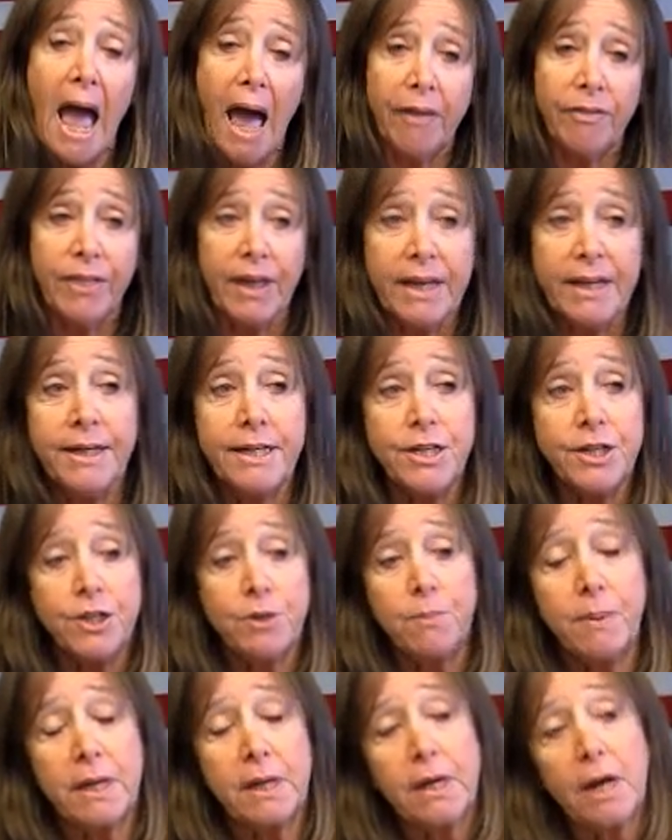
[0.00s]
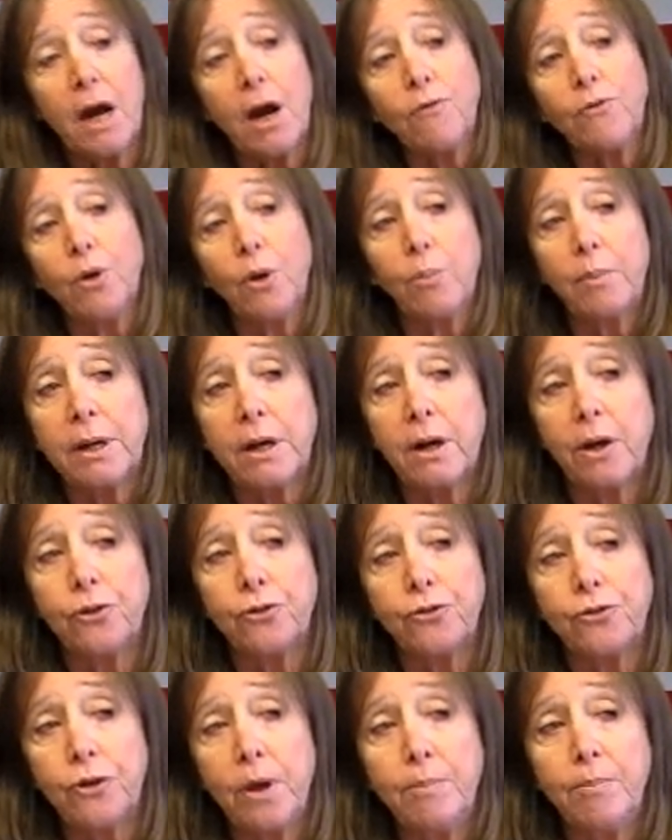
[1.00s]
And they need to be careful
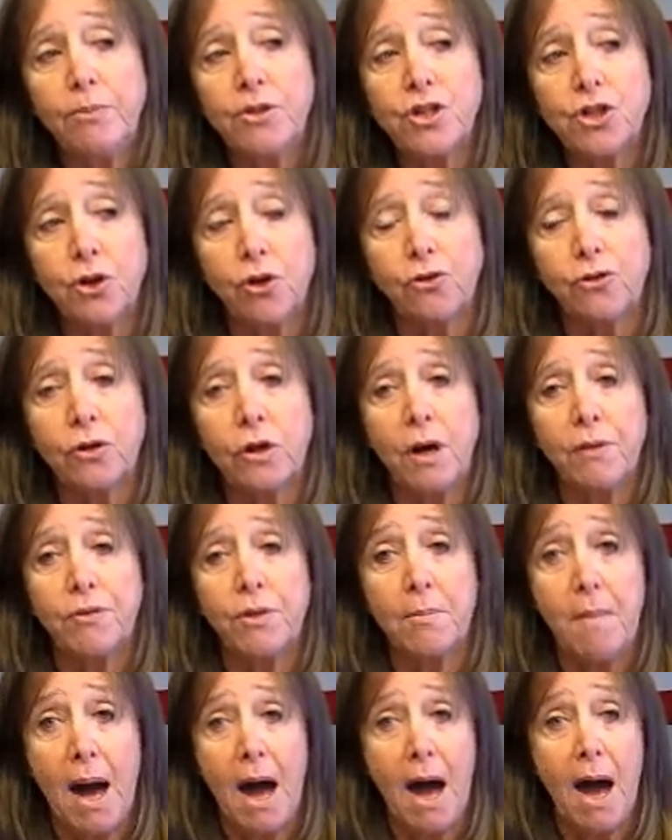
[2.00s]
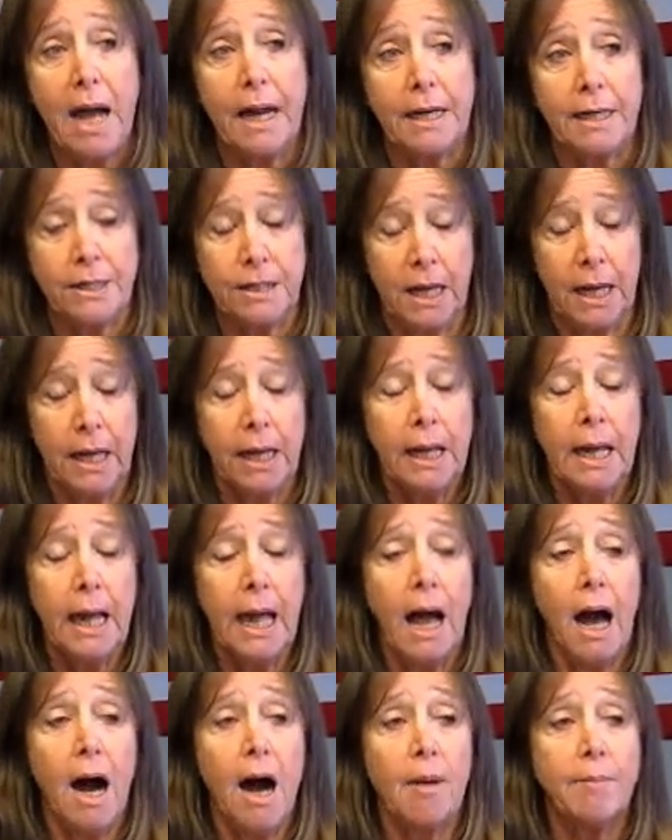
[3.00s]
because some children of the mind
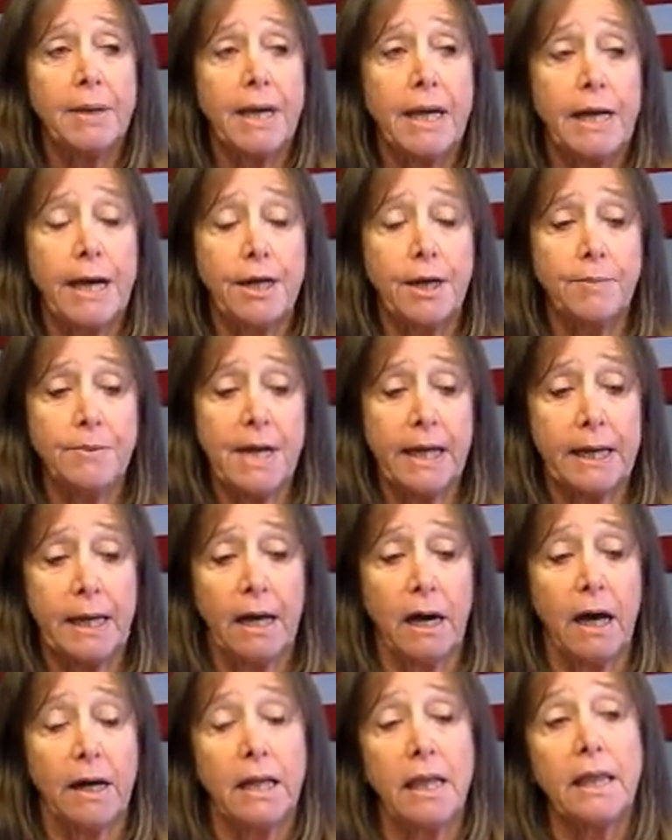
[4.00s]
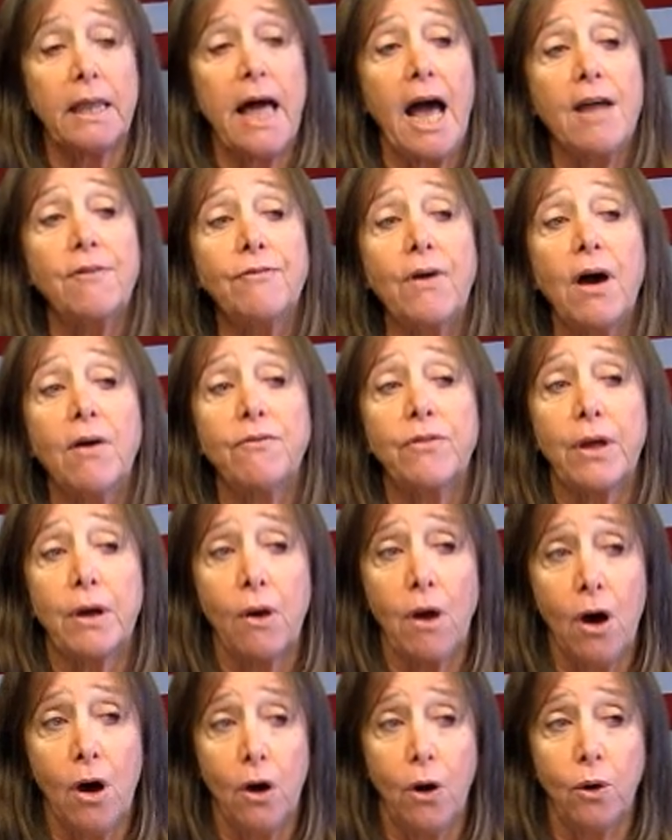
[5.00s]
can end up taking on a life of
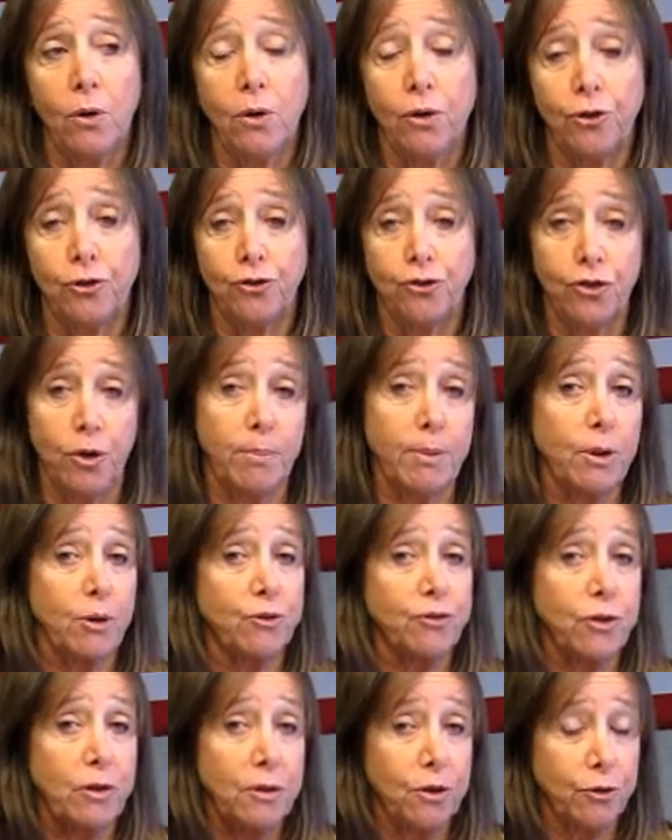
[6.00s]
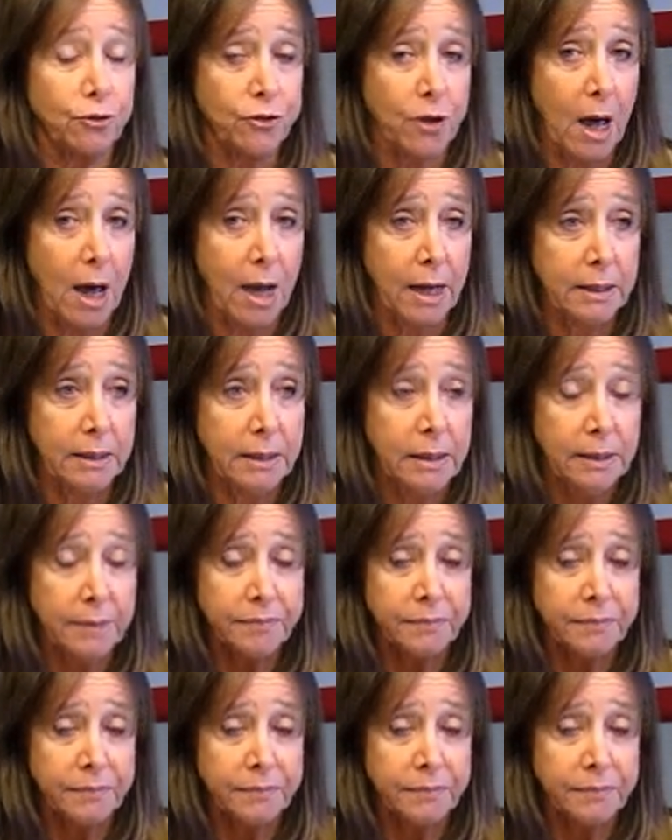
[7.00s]
their own because Jupiter is in their sign.